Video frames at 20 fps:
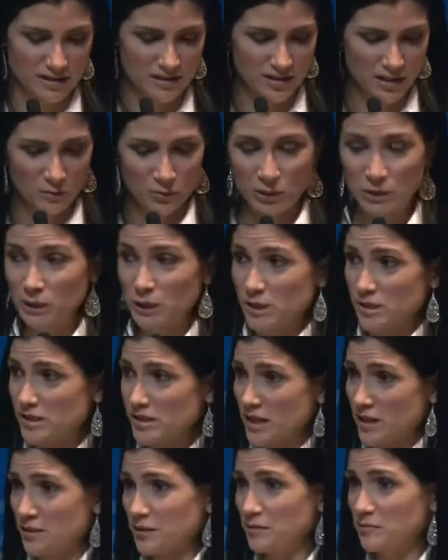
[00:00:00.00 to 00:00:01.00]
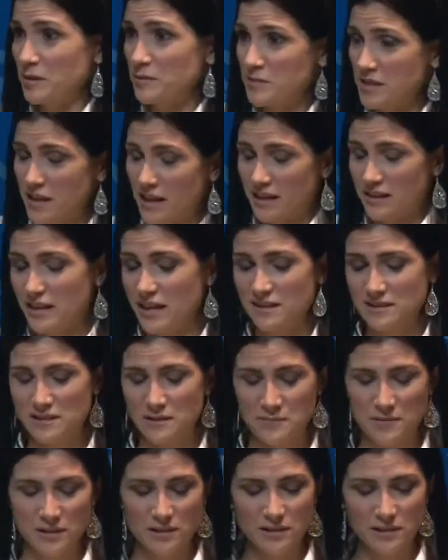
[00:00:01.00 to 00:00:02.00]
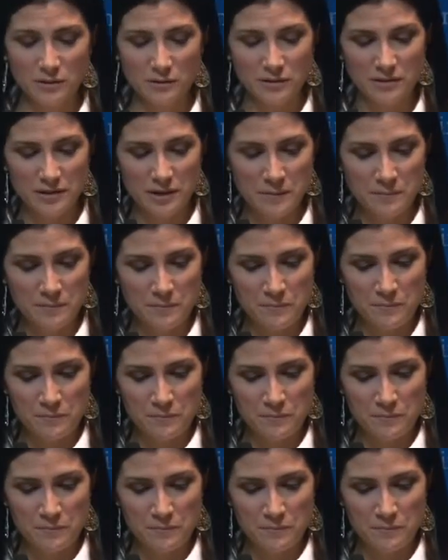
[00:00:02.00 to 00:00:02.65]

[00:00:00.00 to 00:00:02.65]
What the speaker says: so we're a little southern. Maybe that has something to do with it.